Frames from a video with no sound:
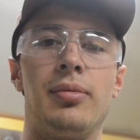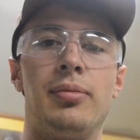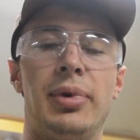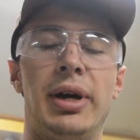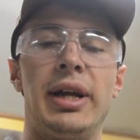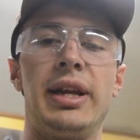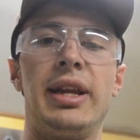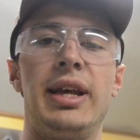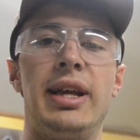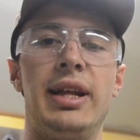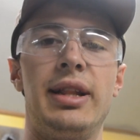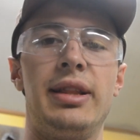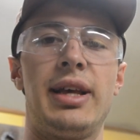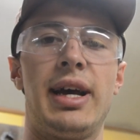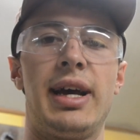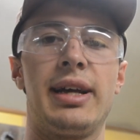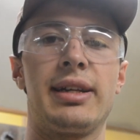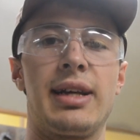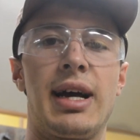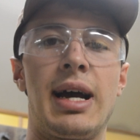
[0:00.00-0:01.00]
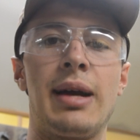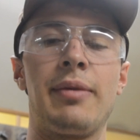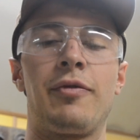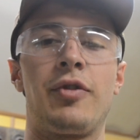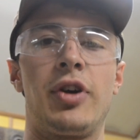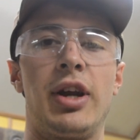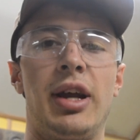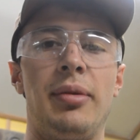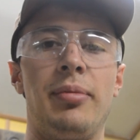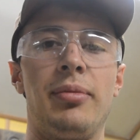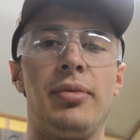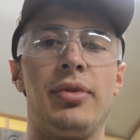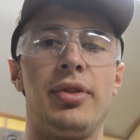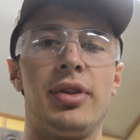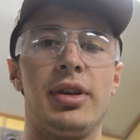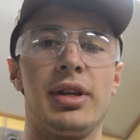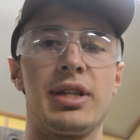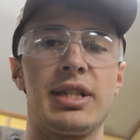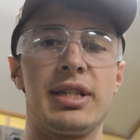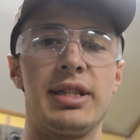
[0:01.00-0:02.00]
But in that time frame,
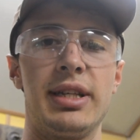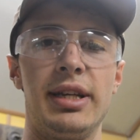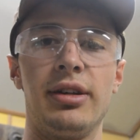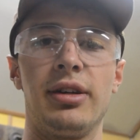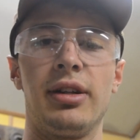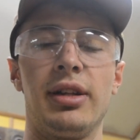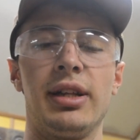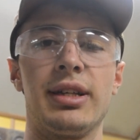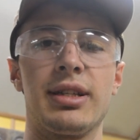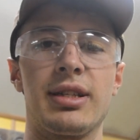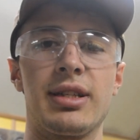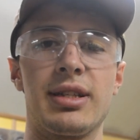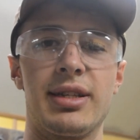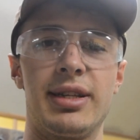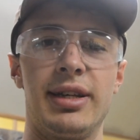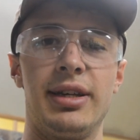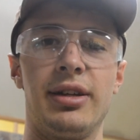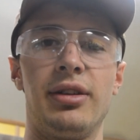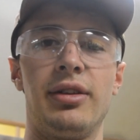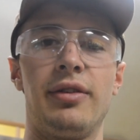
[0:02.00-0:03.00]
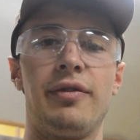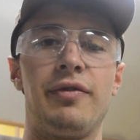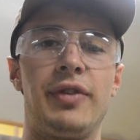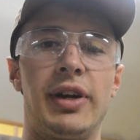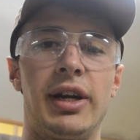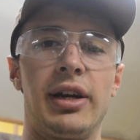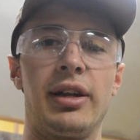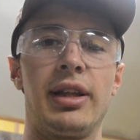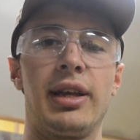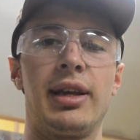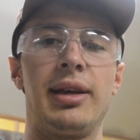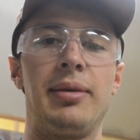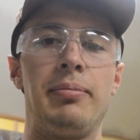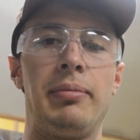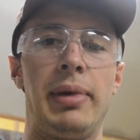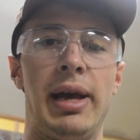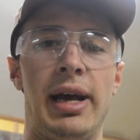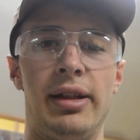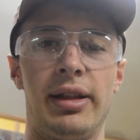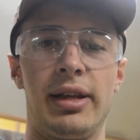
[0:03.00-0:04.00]
the steel is still fairly
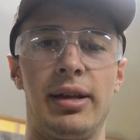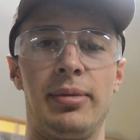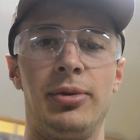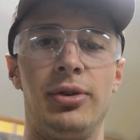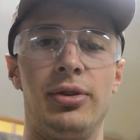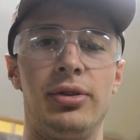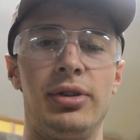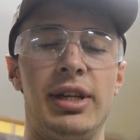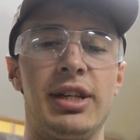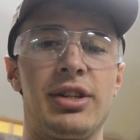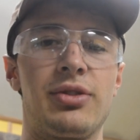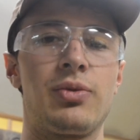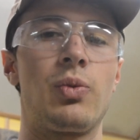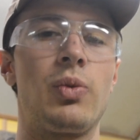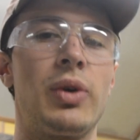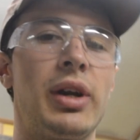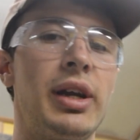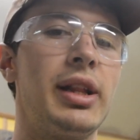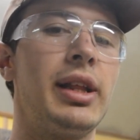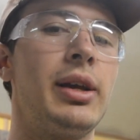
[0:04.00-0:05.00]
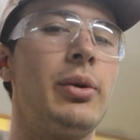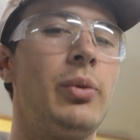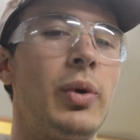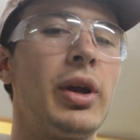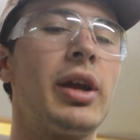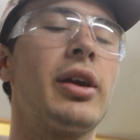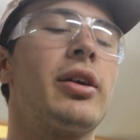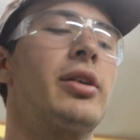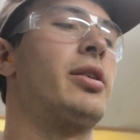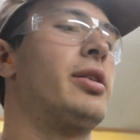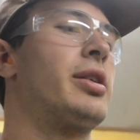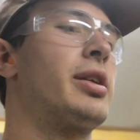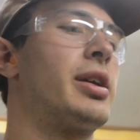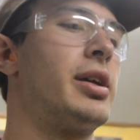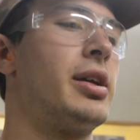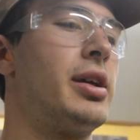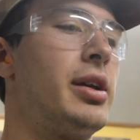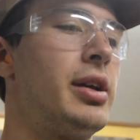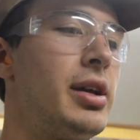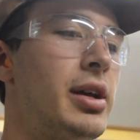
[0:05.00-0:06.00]
malleable. It's really weird.
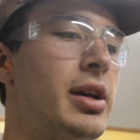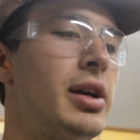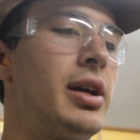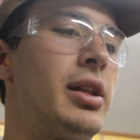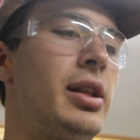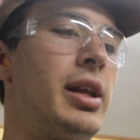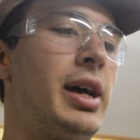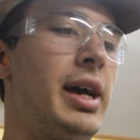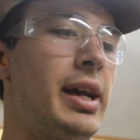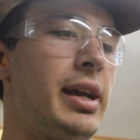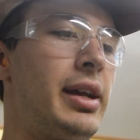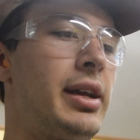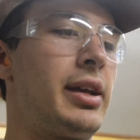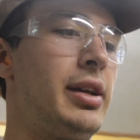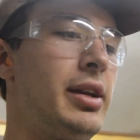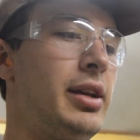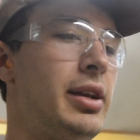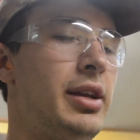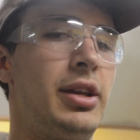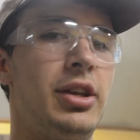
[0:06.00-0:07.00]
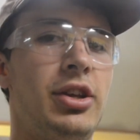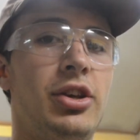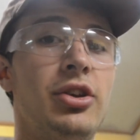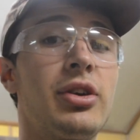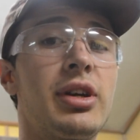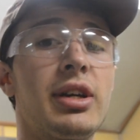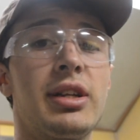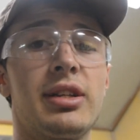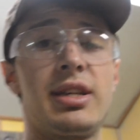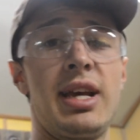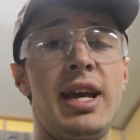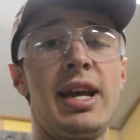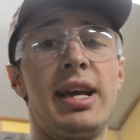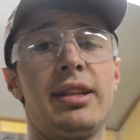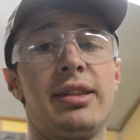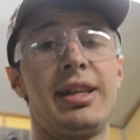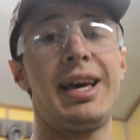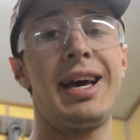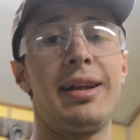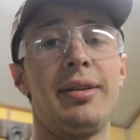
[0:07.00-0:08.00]
Like, you can
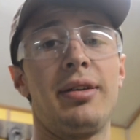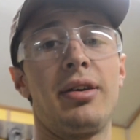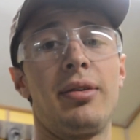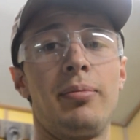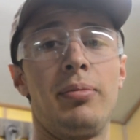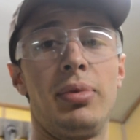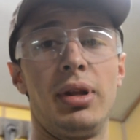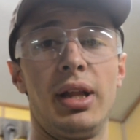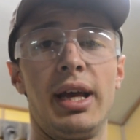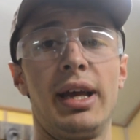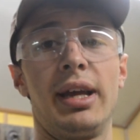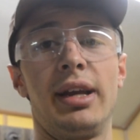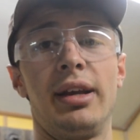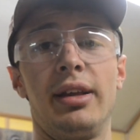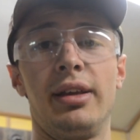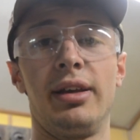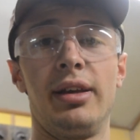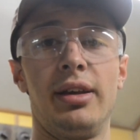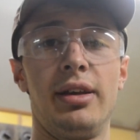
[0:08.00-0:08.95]
take that blade